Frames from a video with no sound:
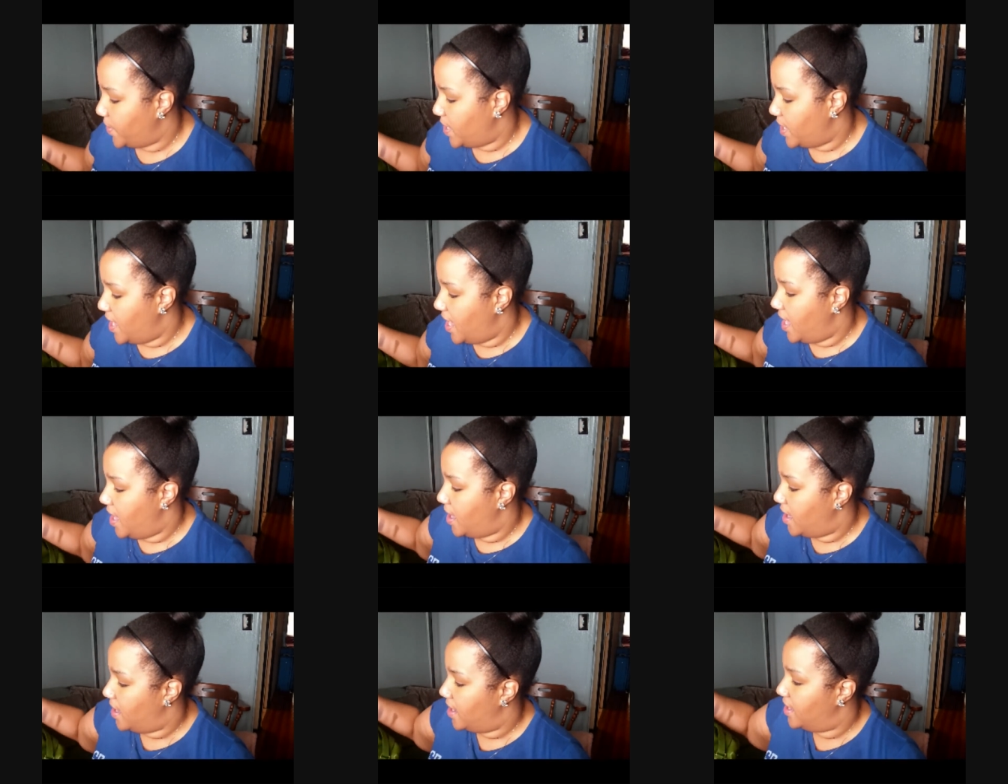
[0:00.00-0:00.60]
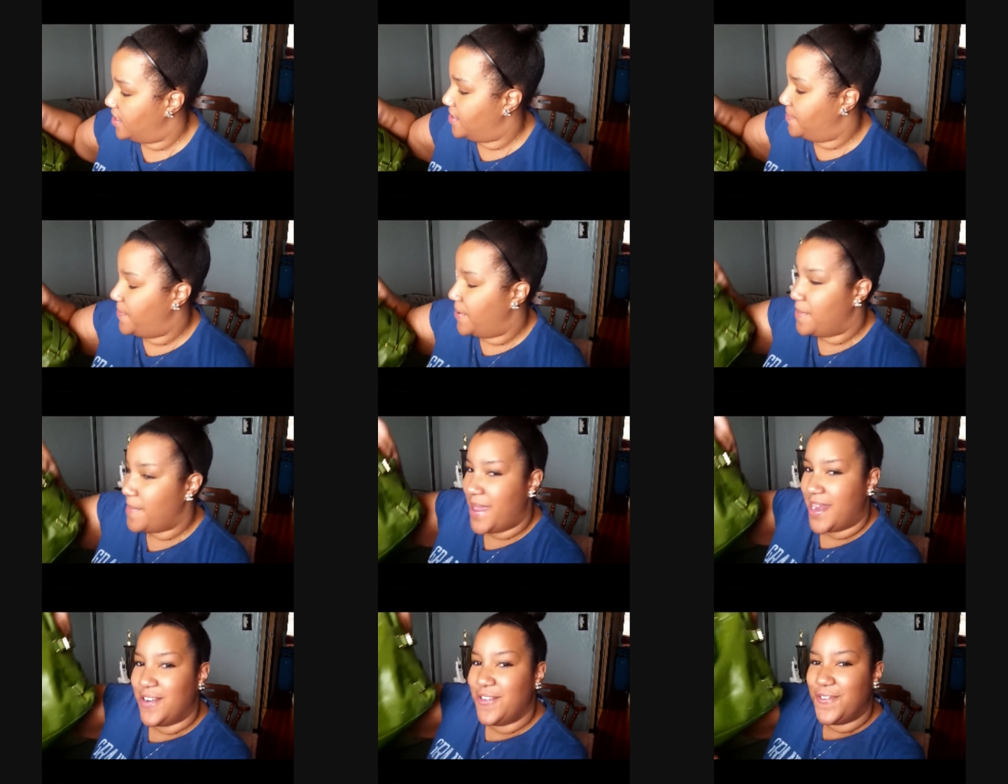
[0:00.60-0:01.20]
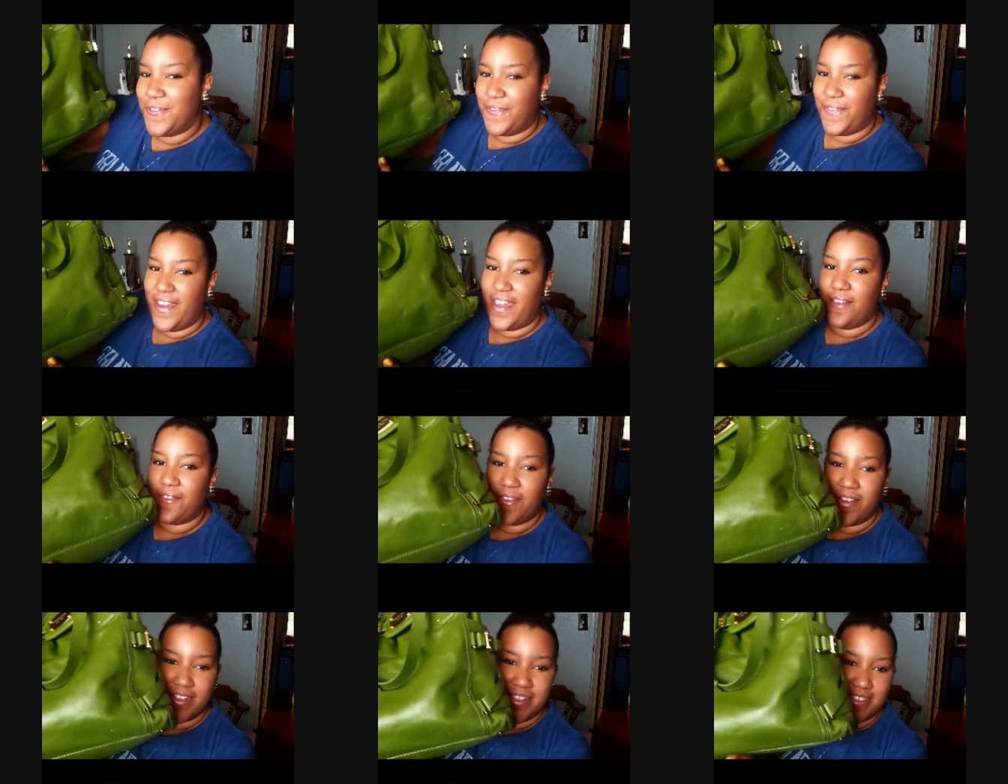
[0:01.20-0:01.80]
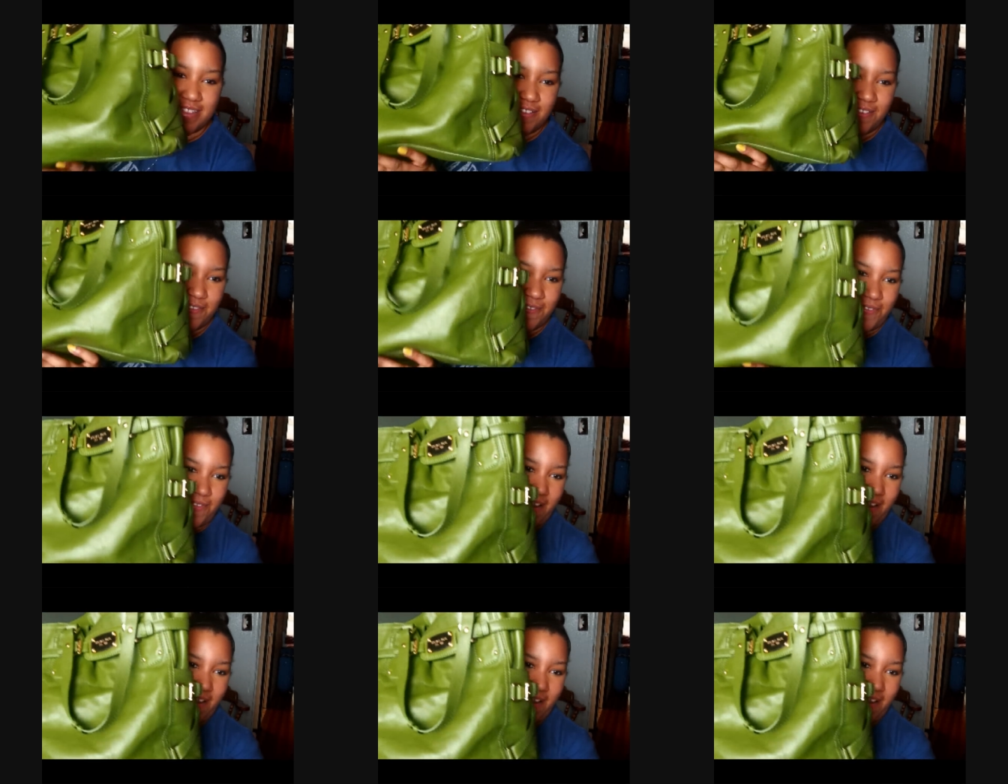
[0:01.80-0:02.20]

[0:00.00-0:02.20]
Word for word: but uh, it's been my new favorite so